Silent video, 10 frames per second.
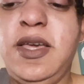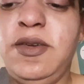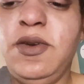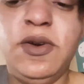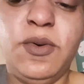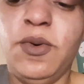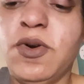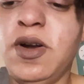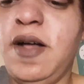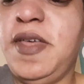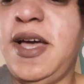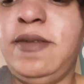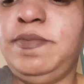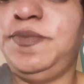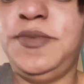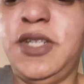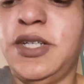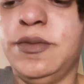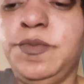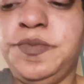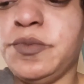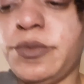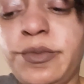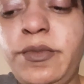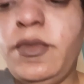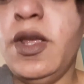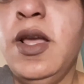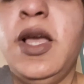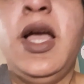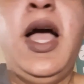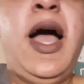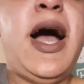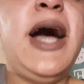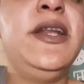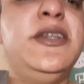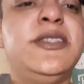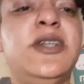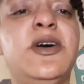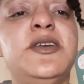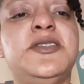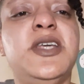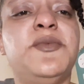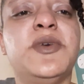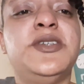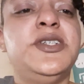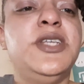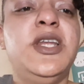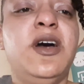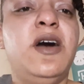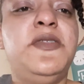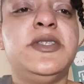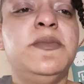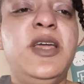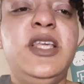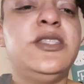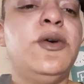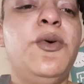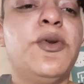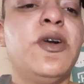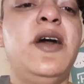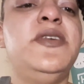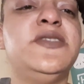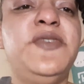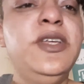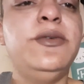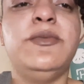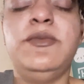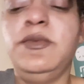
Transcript: You done ordered all that? No. I just don't understand where she's getting all this money to order all this food.